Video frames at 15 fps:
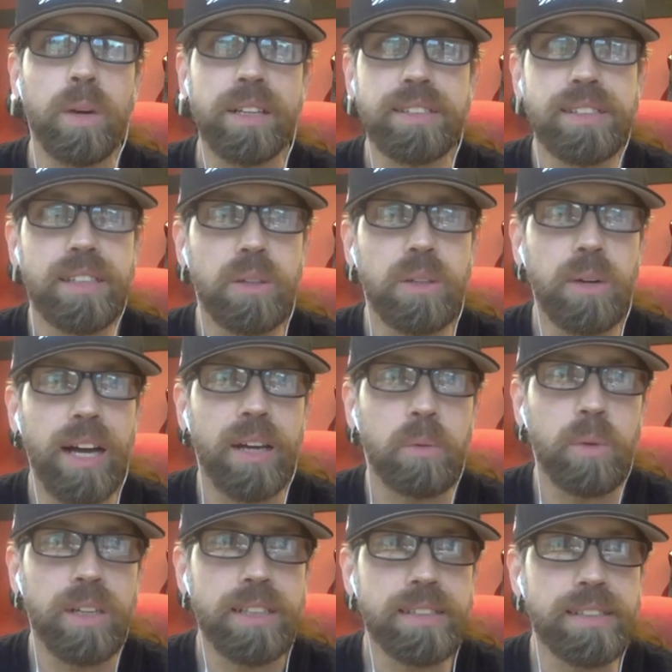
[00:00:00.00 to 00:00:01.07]
well so i
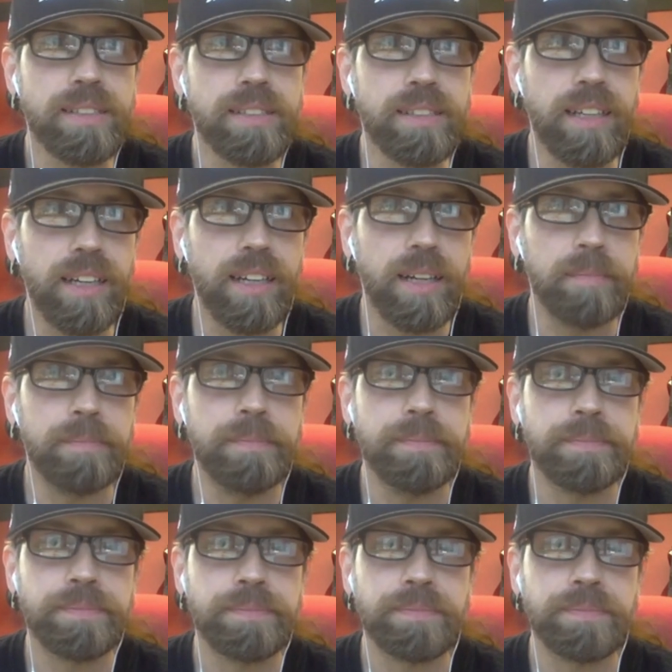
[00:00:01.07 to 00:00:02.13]
was um,